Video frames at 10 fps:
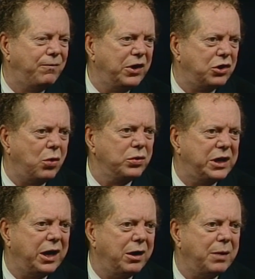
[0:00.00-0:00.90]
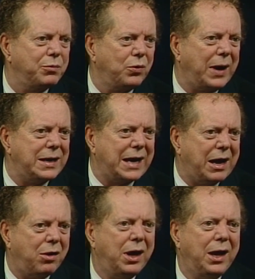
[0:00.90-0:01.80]
And if you don't care up to right
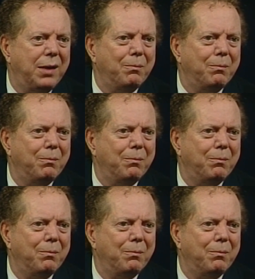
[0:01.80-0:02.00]
now,